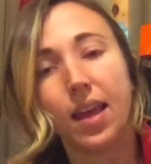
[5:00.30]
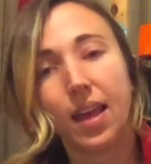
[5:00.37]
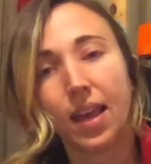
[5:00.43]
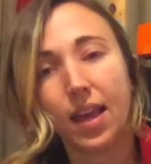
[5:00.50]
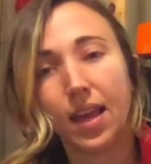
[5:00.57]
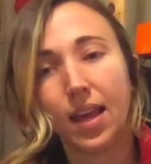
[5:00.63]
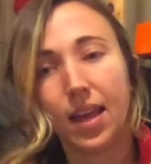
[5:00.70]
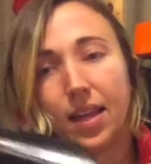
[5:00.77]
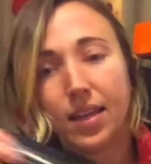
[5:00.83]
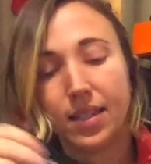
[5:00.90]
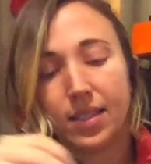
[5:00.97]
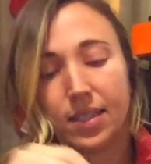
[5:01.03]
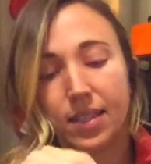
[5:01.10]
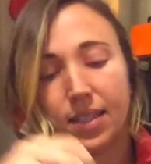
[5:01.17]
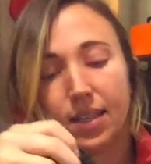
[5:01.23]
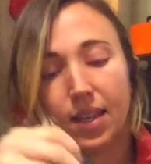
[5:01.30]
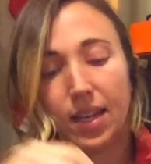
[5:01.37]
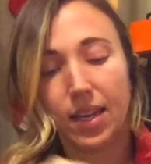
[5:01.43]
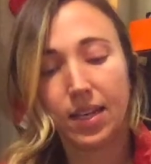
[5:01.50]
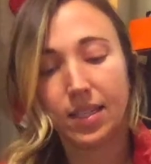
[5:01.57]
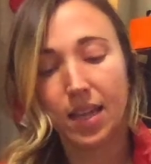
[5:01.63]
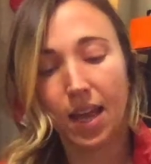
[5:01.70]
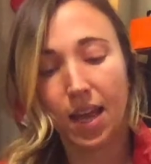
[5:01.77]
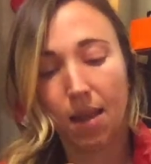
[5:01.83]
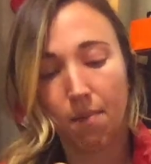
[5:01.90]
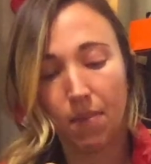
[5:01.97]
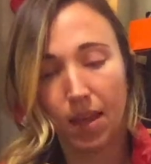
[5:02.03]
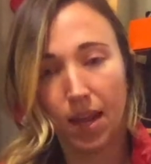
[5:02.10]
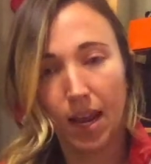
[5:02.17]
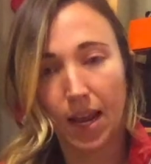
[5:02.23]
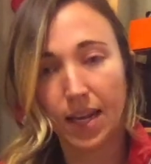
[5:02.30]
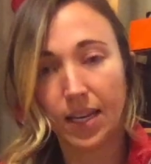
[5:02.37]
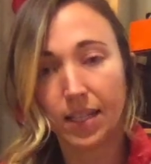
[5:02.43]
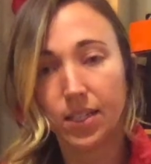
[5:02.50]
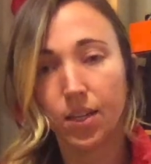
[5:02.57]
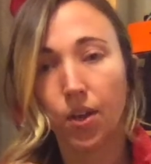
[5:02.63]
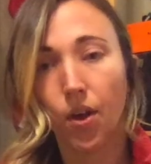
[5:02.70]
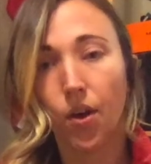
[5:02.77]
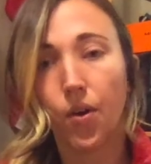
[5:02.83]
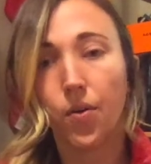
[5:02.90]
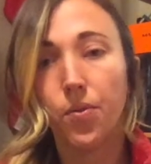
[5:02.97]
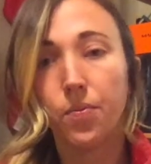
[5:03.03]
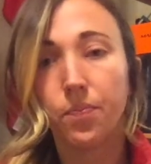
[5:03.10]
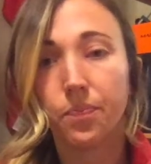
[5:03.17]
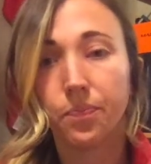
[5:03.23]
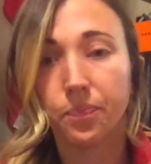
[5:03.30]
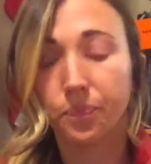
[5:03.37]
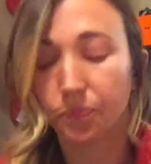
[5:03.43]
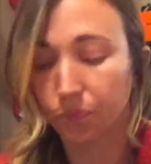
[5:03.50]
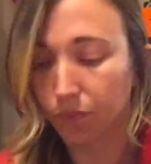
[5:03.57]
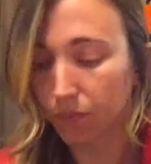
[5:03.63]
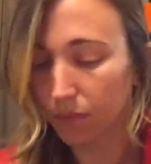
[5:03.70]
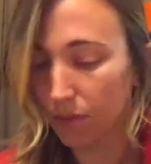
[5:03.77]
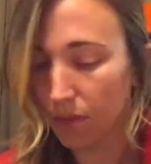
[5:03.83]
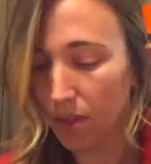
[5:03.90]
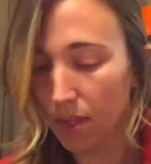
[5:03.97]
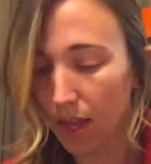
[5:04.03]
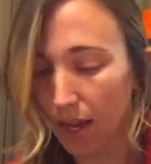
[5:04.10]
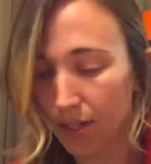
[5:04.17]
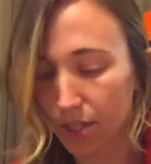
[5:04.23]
And anytime that I need to go, I